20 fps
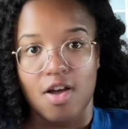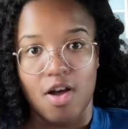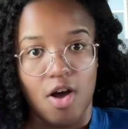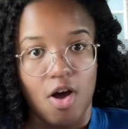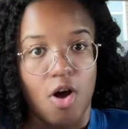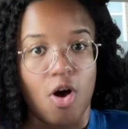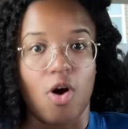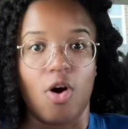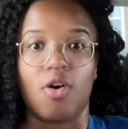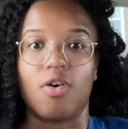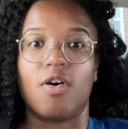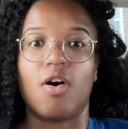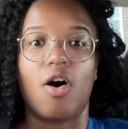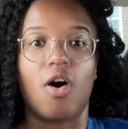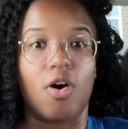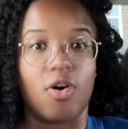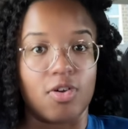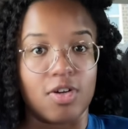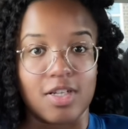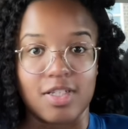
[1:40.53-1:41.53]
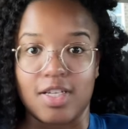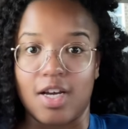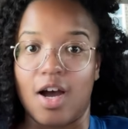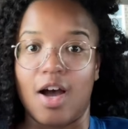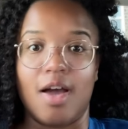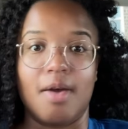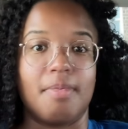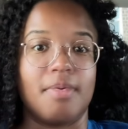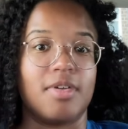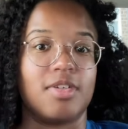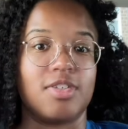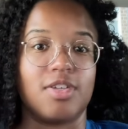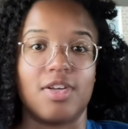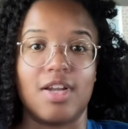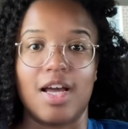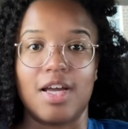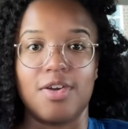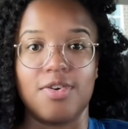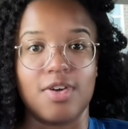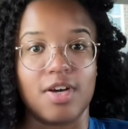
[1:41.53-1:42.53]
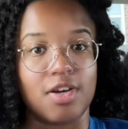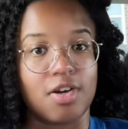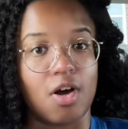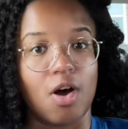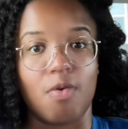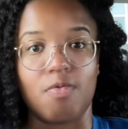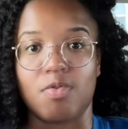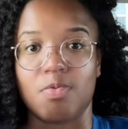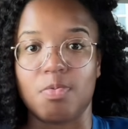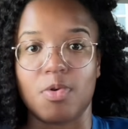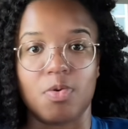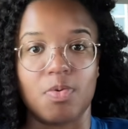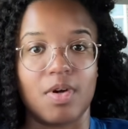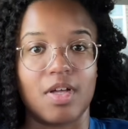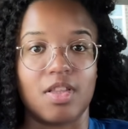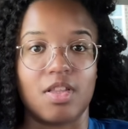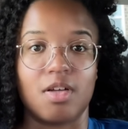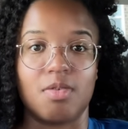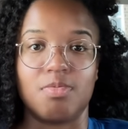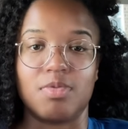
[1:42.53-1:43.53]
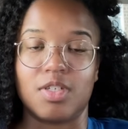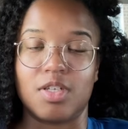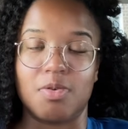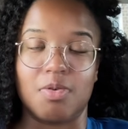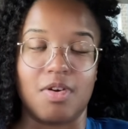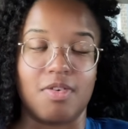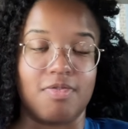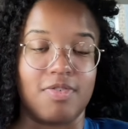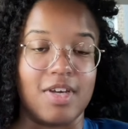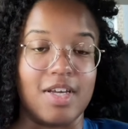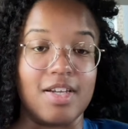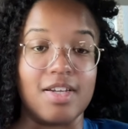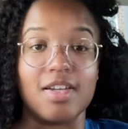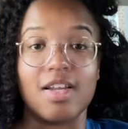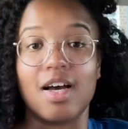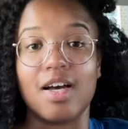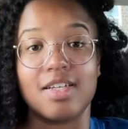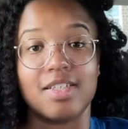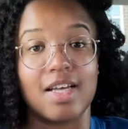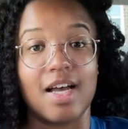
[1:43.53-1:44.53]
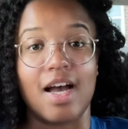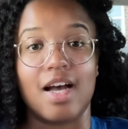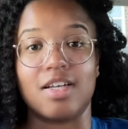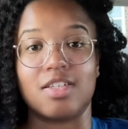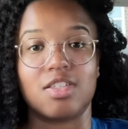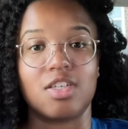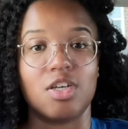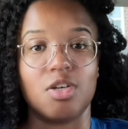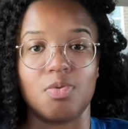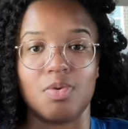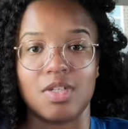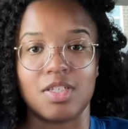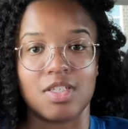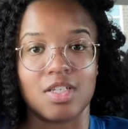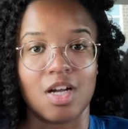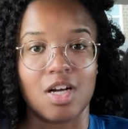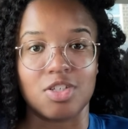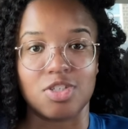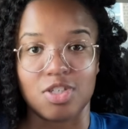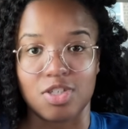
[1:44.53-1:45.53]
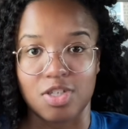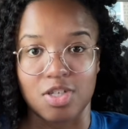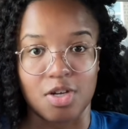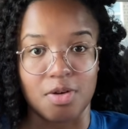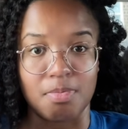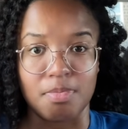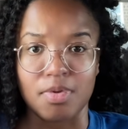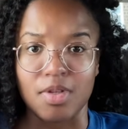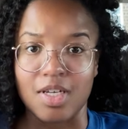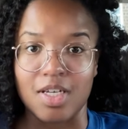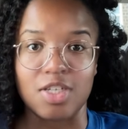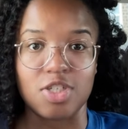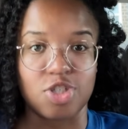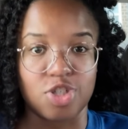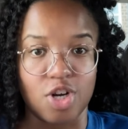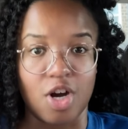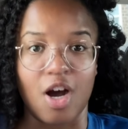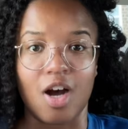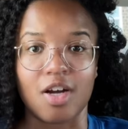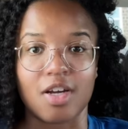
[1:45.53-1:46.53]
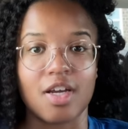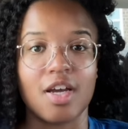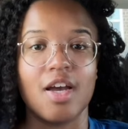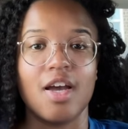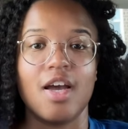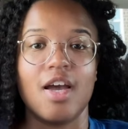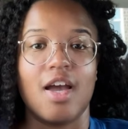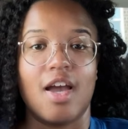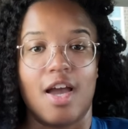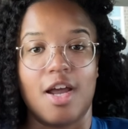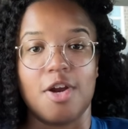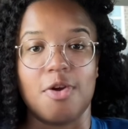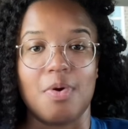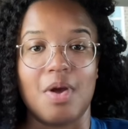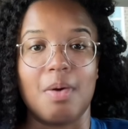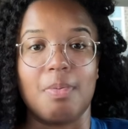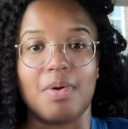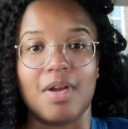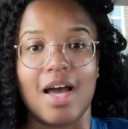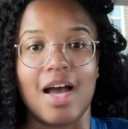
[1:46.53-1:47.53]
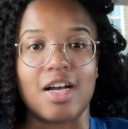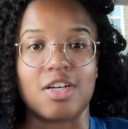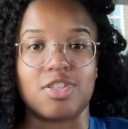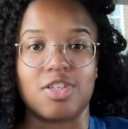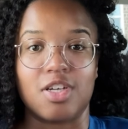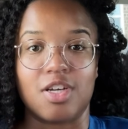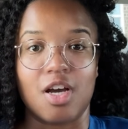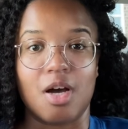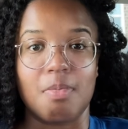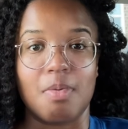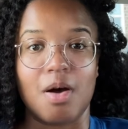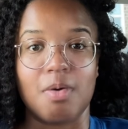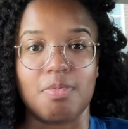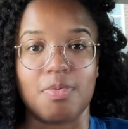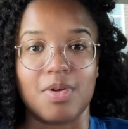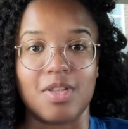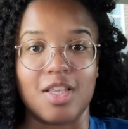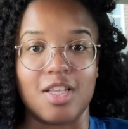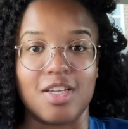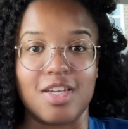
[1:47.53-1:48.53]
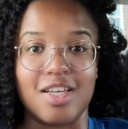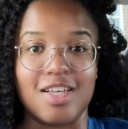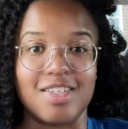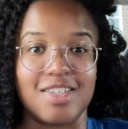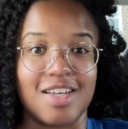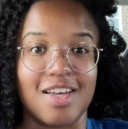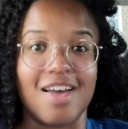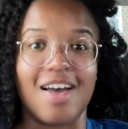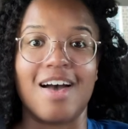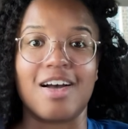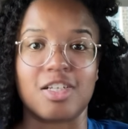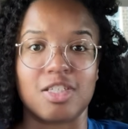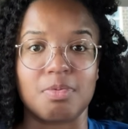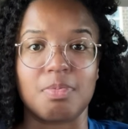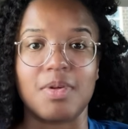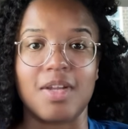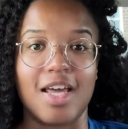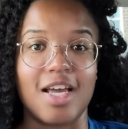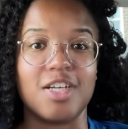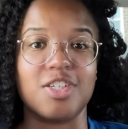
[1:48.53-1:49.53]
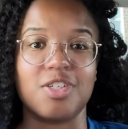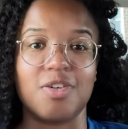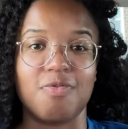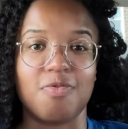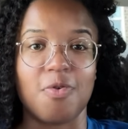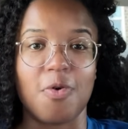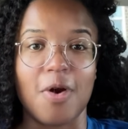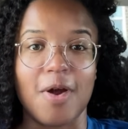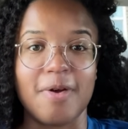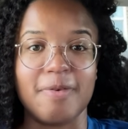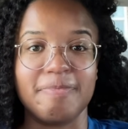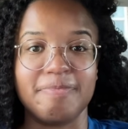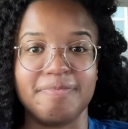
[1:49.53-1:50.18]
all the time so that you get comfortable with them. So if he does ask you, it's not just a complete shock and you're able to actually come up with a decent explanation for it.